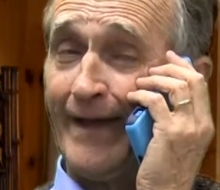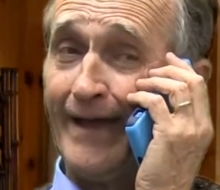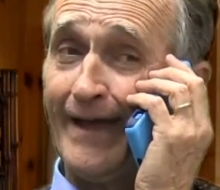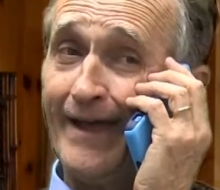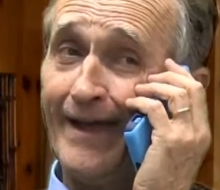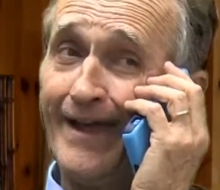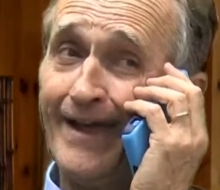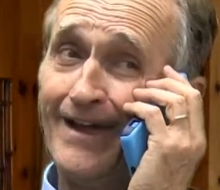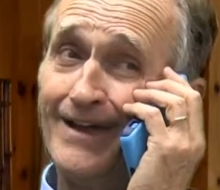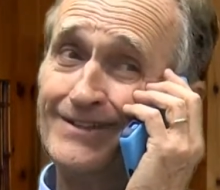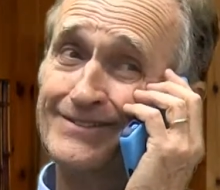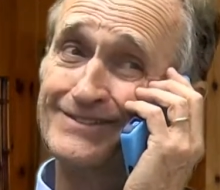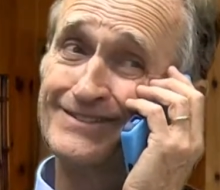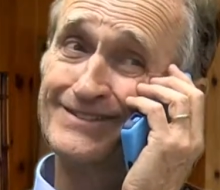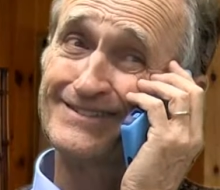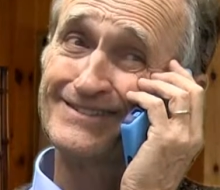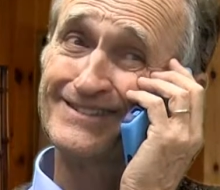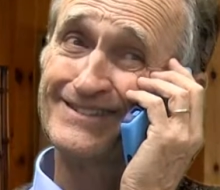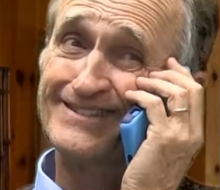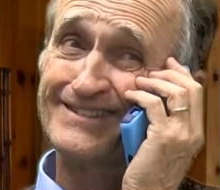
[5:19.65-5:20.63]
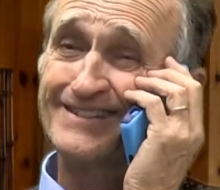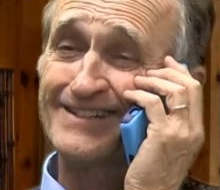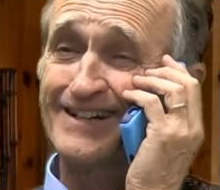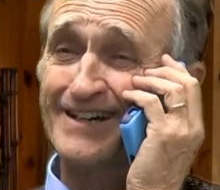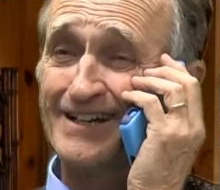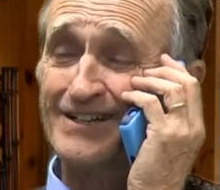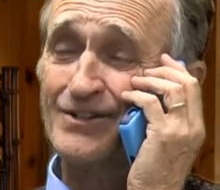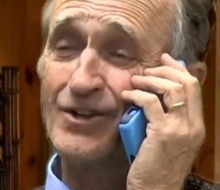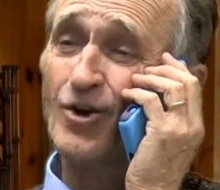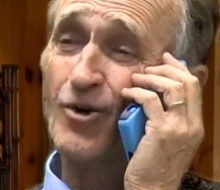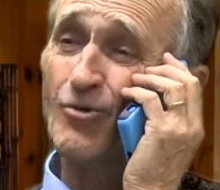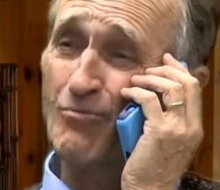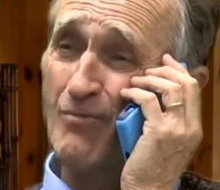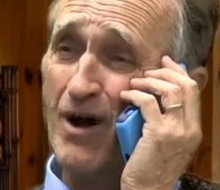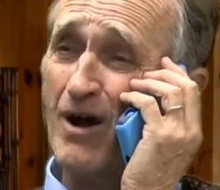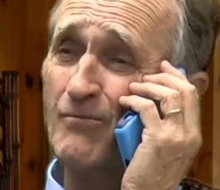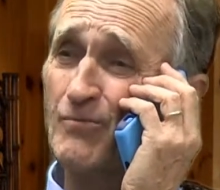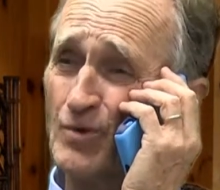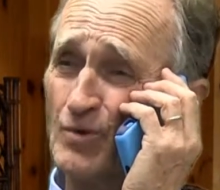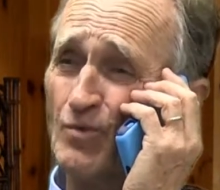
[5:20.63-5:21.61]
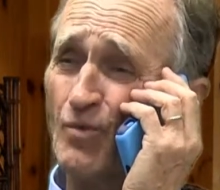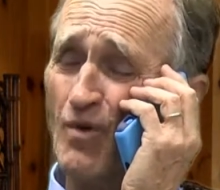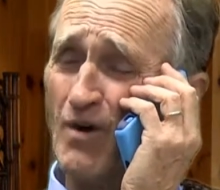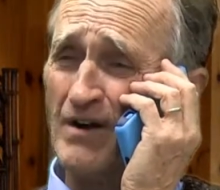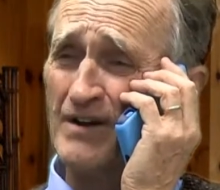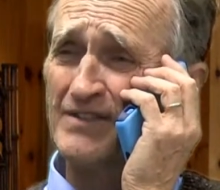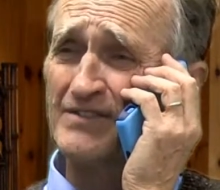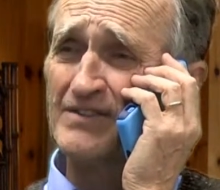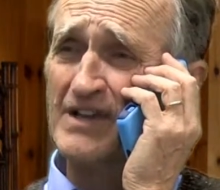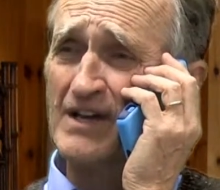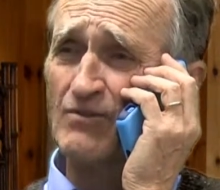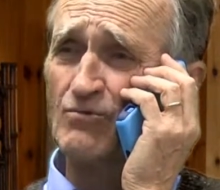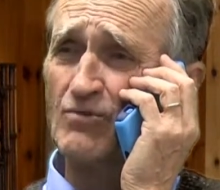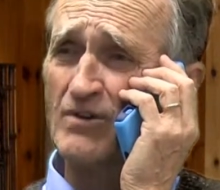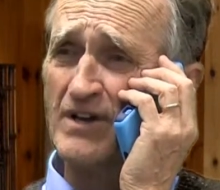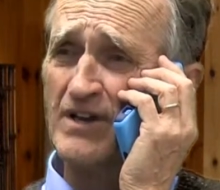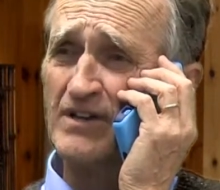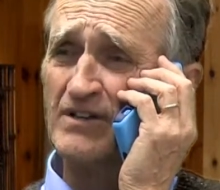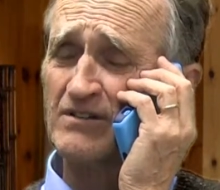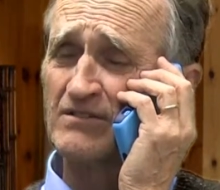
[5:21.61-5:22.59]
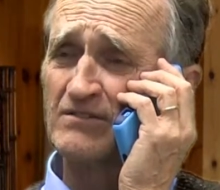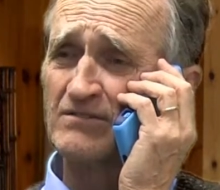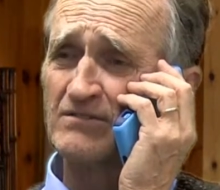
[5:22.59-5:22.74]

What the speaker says: and I know Mom would want it that way.